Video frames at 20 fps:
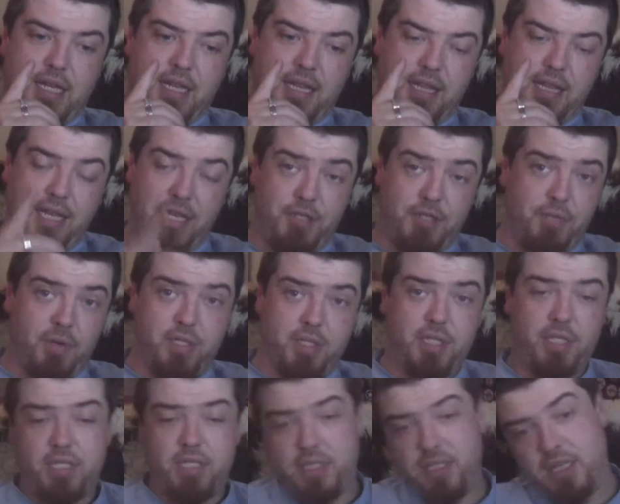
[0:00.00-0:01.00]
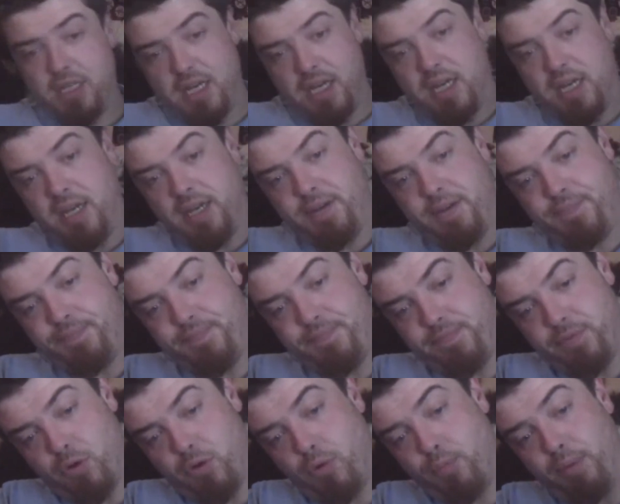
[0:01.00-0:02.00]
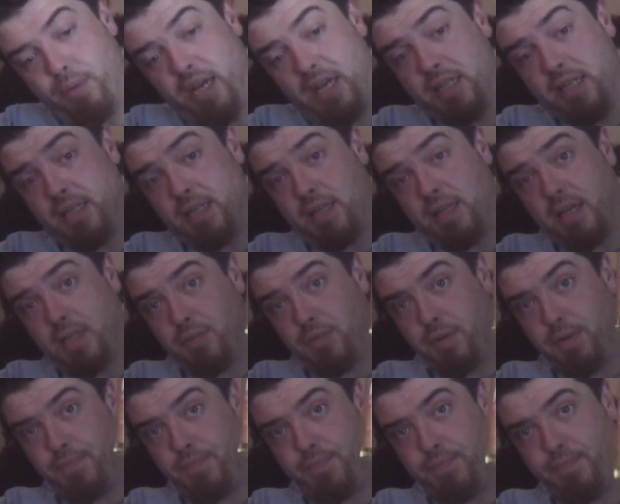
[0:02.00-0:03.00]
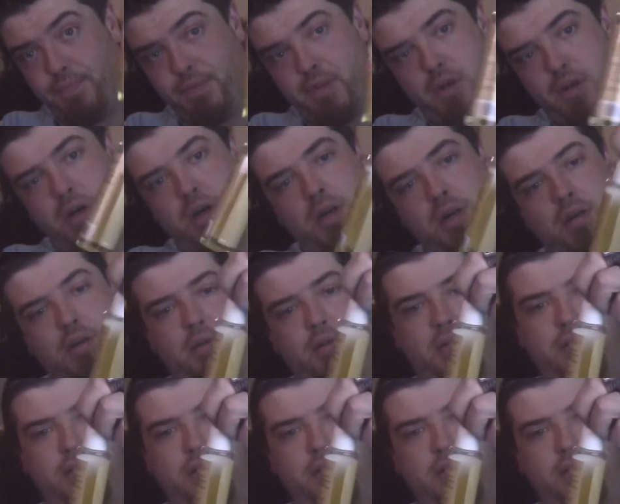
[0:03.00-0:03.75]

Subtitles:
These ones, the home baked, this one, are